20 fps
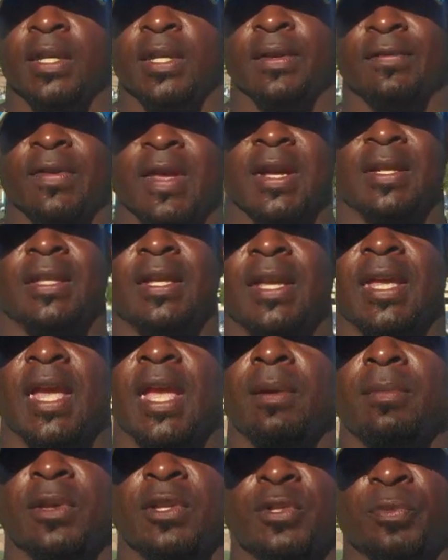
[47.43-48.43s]
they've got the
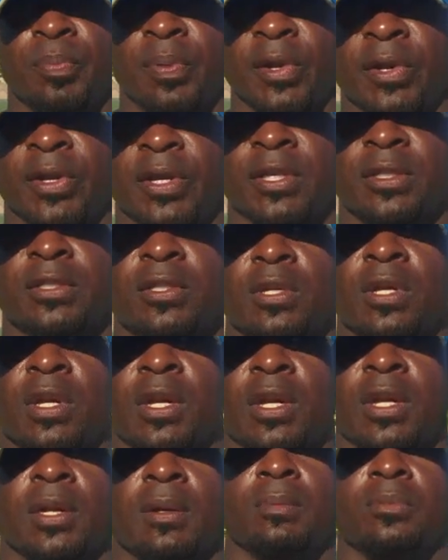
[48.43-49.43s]
game experience,
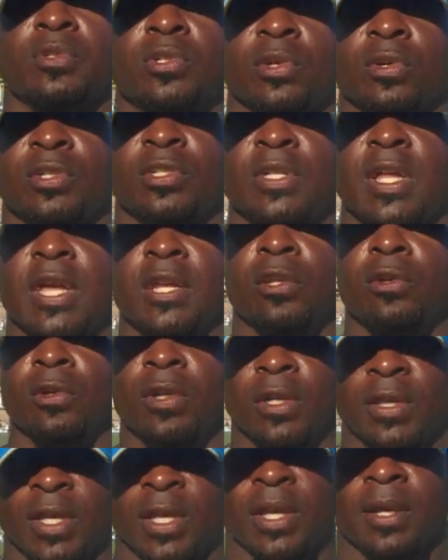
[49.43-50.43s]
so it's not new
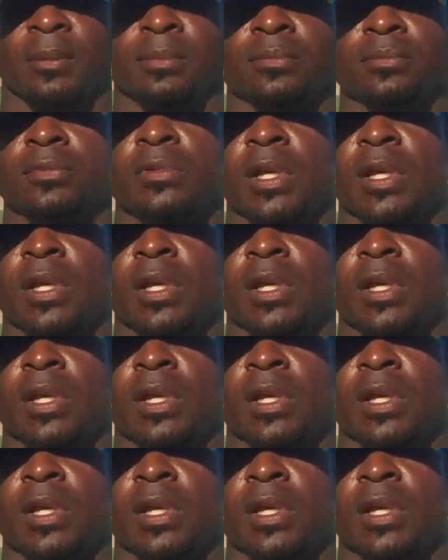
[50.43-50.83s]
to them.